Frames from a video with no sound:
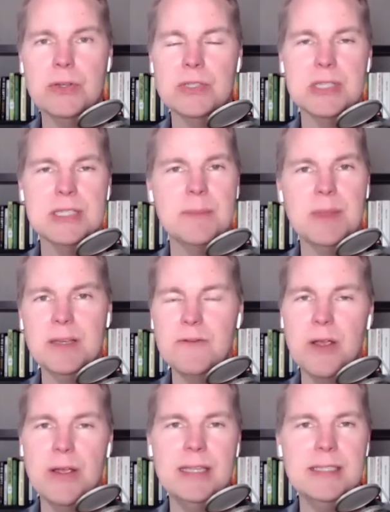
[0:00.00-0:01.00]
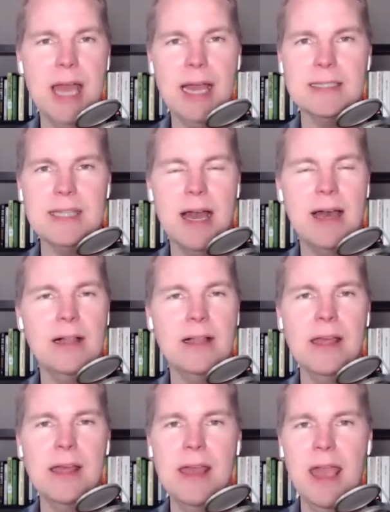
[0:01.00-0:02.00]
There's just something very tactile
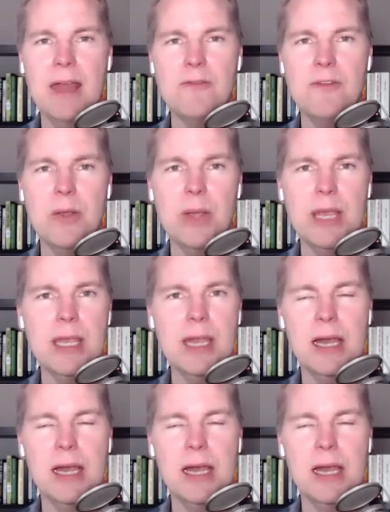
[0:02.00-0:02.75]
and very